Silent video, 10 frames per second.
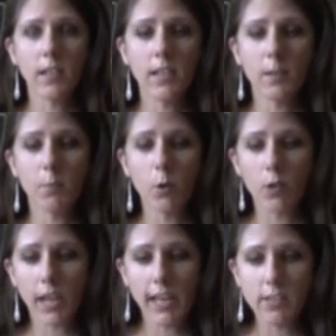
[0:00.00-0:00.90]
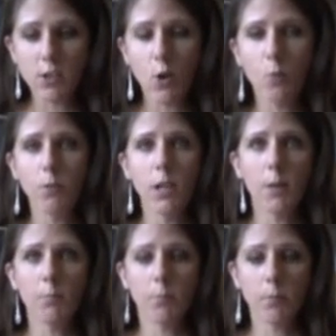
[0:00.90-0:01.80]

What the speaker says: and the bouquet to open up